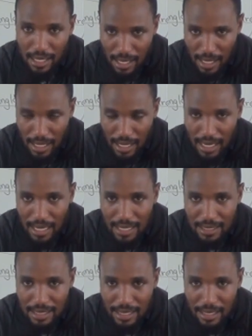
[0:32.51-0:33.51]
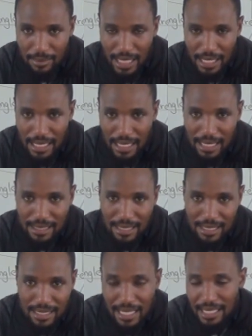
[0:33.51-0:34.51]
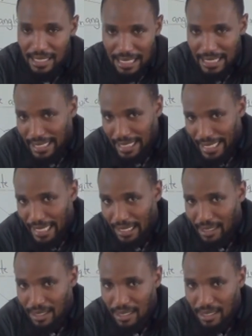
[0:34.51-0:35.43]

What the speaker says: A line segment has a start and an end.